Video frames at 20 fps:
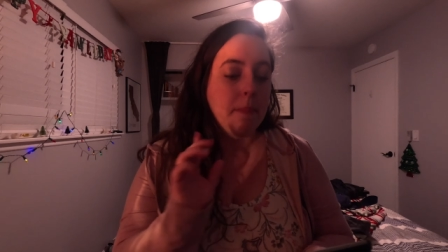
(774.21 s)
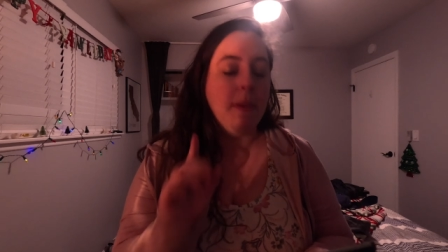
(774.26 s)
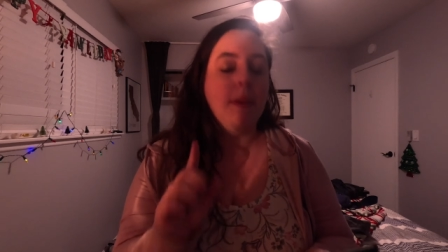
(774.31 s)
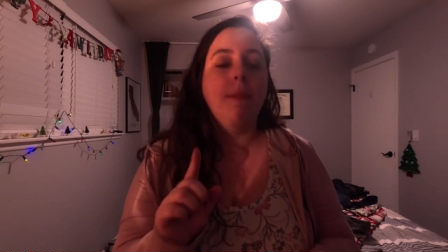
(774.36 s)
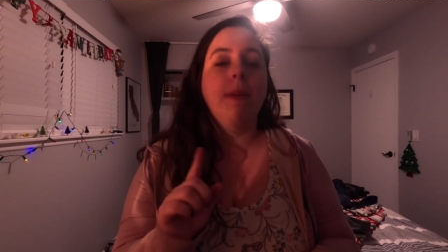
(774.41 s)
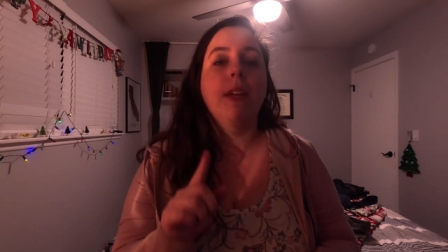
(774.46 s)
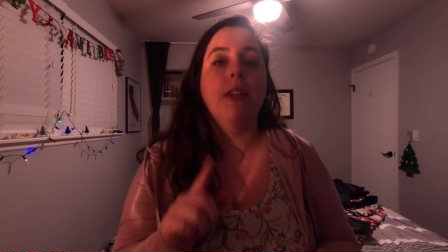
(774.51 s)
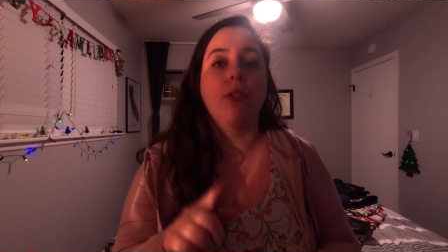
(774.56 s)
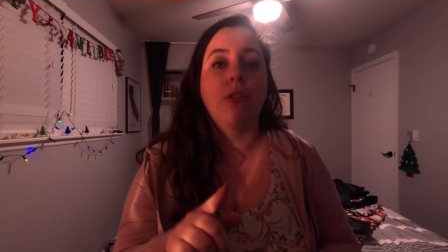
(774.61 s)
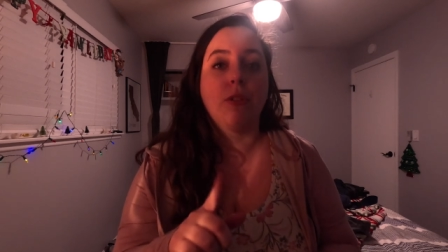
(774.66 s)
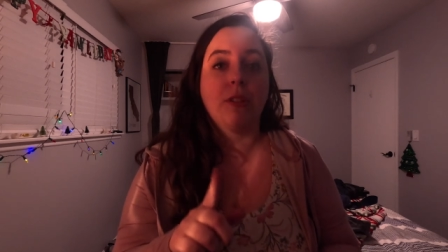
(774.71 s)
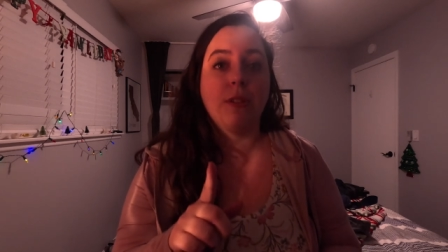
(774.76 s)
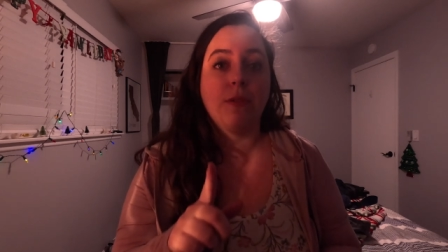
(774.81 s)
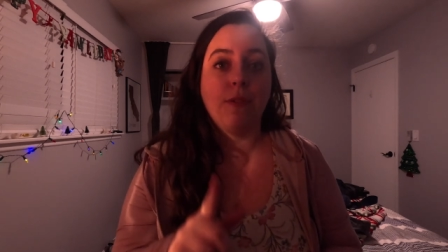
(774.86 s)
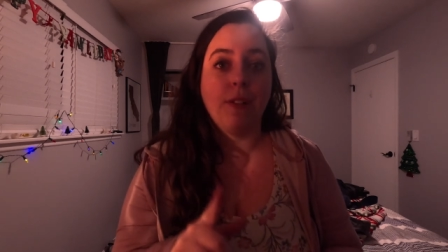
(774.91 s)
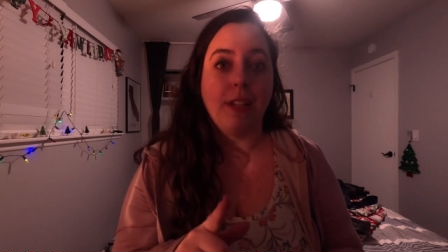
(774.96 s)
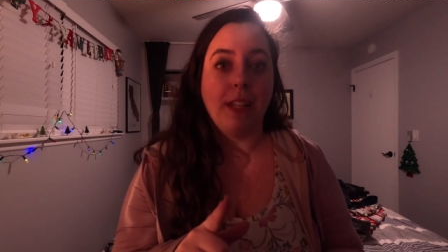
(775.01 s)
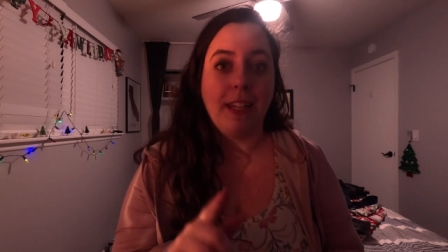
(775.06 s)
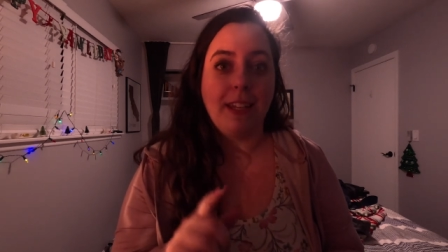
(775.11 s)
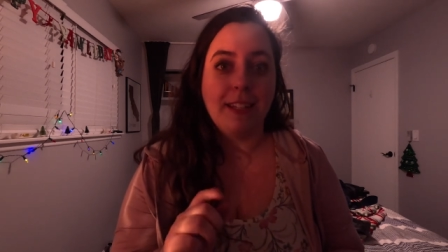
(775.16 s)
Meet Me in Los
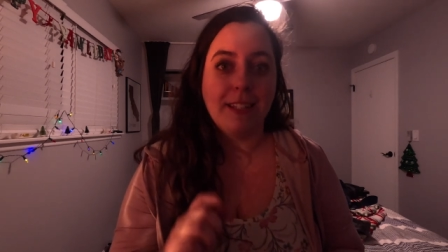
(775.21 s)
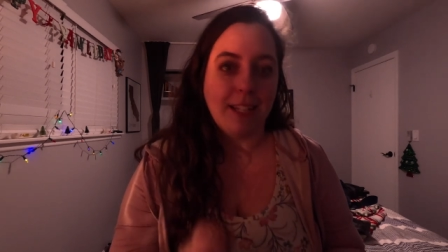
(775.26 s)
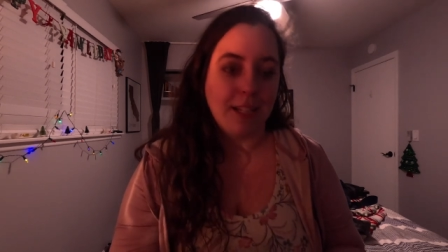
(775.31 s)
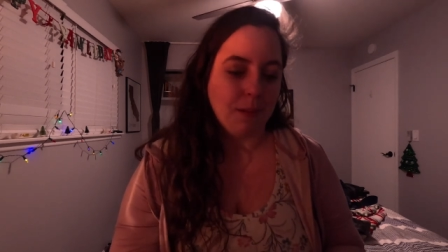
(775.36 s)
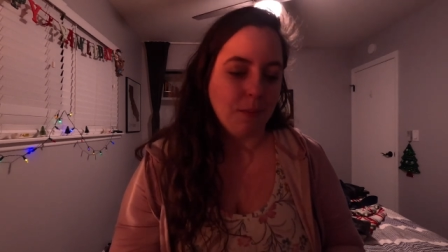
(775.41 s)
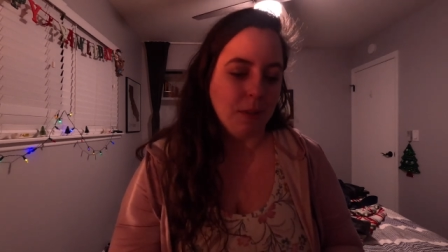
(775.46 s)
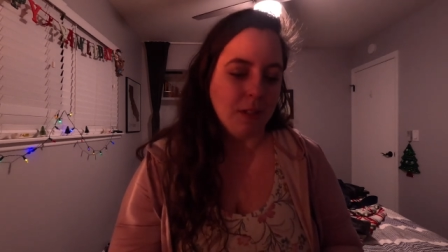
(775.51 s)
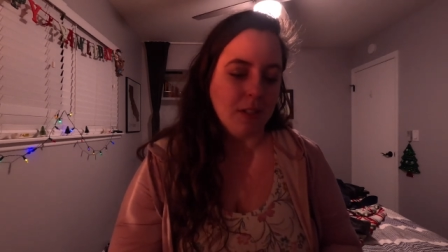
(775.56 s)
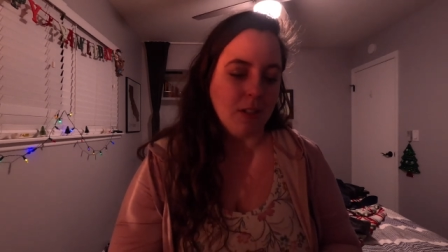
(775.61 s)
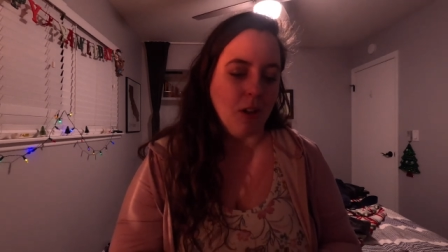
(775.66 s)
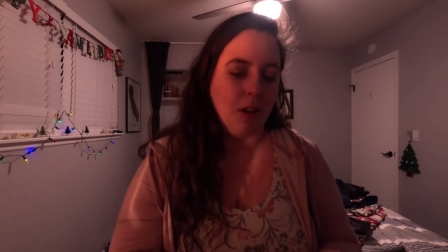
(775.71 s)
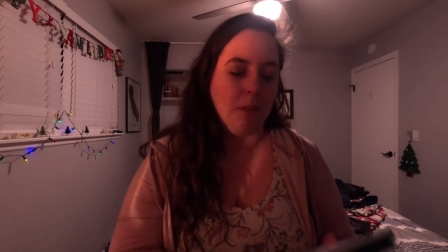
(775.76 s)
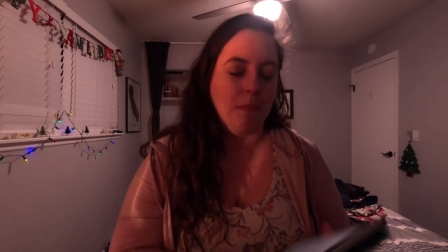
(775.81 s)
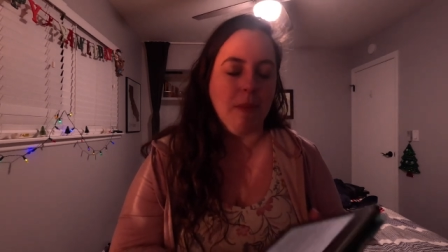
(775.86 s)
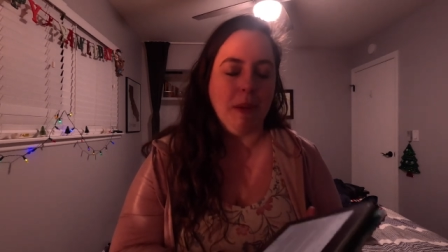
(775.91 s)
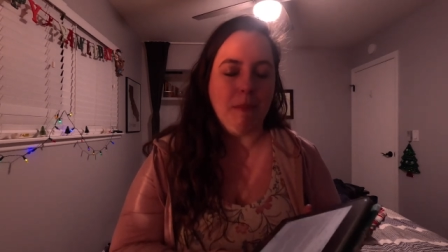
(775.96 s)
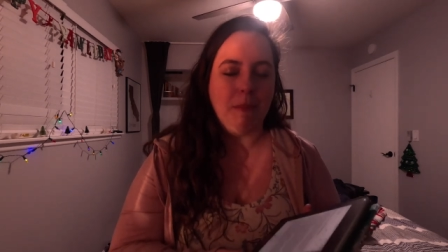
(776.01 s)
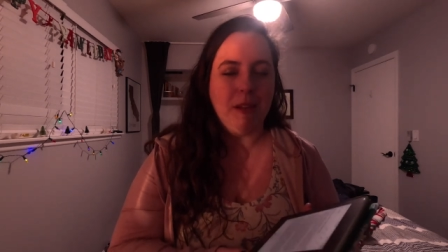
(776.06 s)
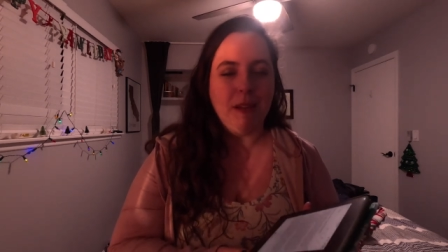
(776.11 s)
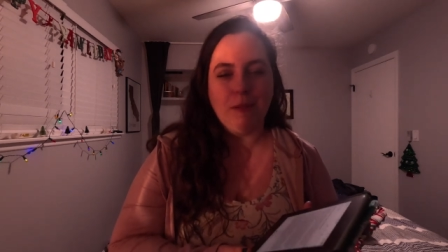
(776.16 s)
Feliz. That's what it's called.
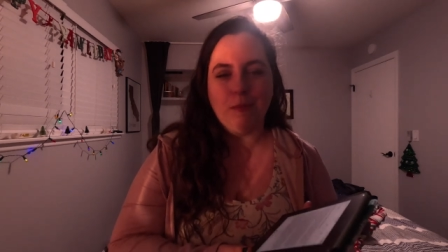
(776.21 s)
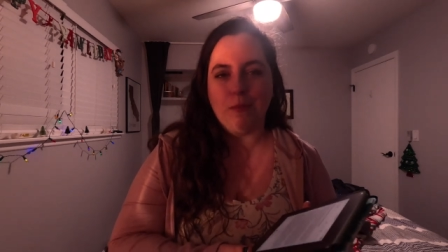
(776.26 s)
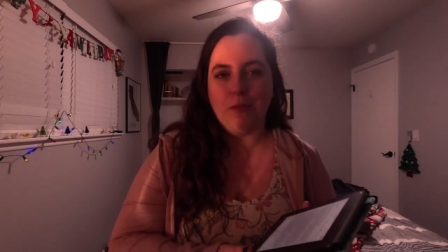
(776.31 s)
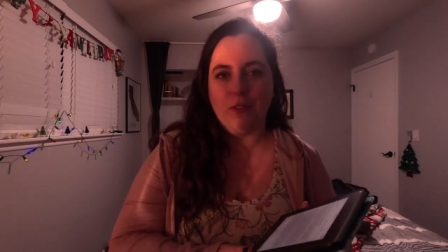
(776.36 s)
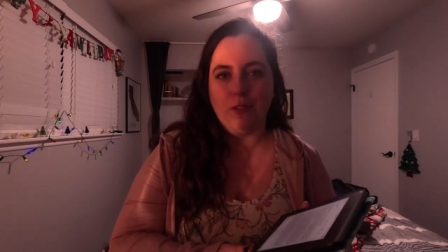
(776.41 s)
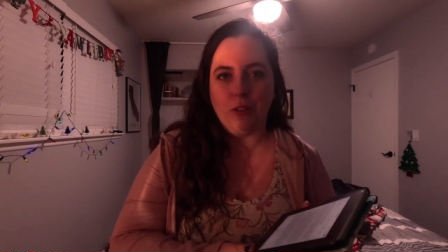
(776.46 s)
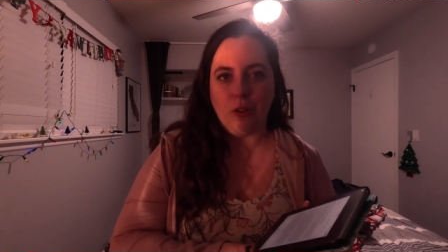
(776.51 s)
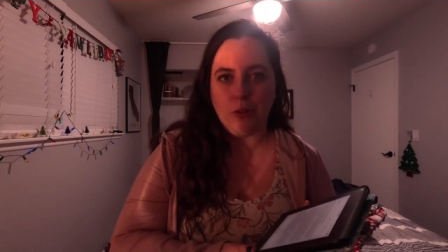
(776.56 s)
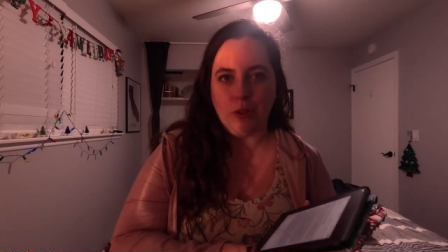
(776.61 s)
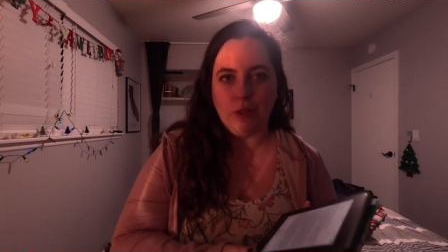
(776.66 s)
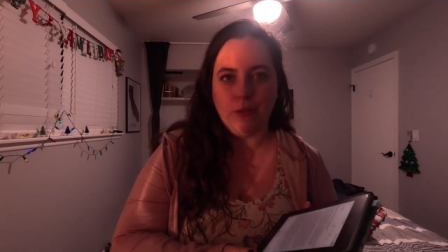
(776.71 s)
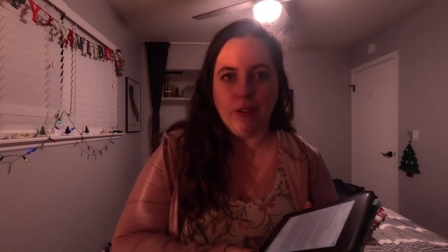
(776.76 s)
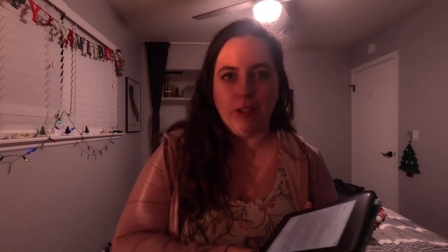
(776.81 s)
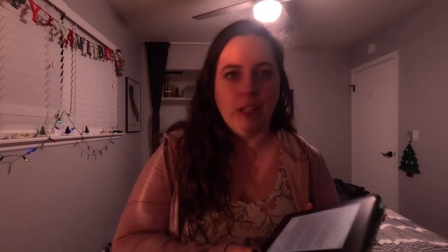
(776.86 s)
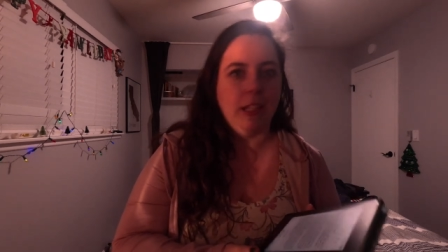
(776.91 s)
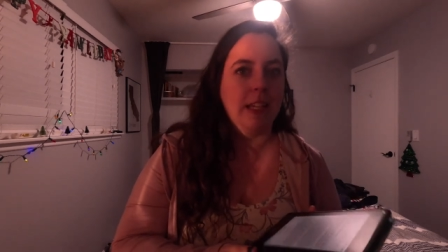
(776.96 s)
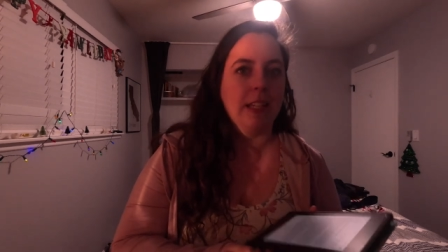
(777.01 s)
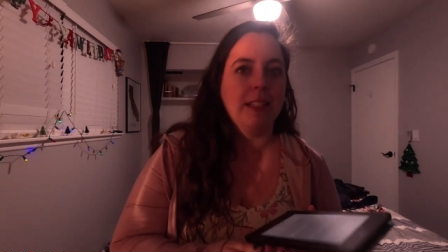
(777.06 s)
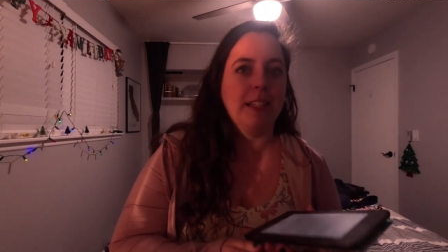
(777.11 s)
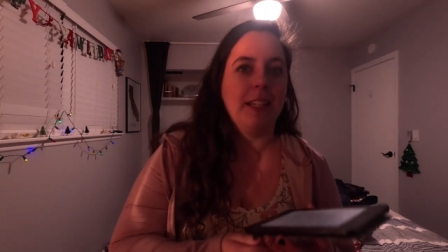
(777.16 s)
Meet Me in Los
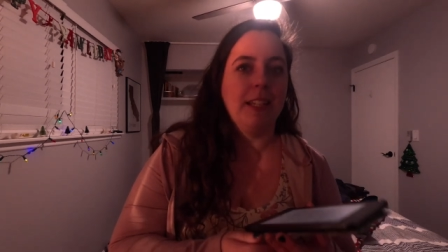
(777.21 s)
Feliz.